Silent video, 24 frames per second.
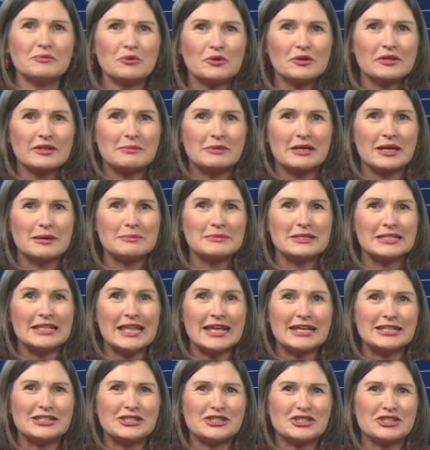One of them comes
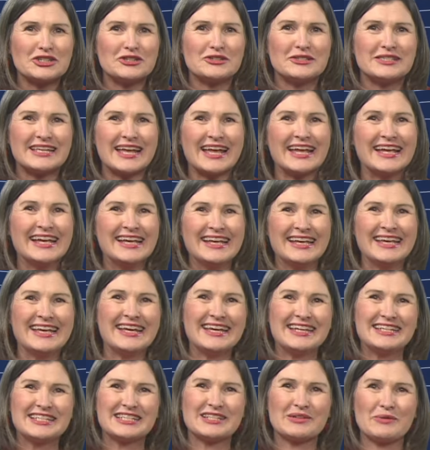later Tuesday
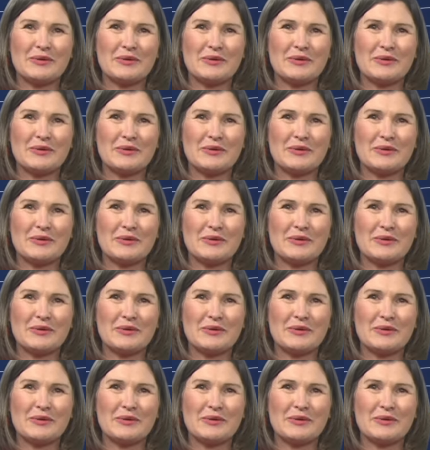into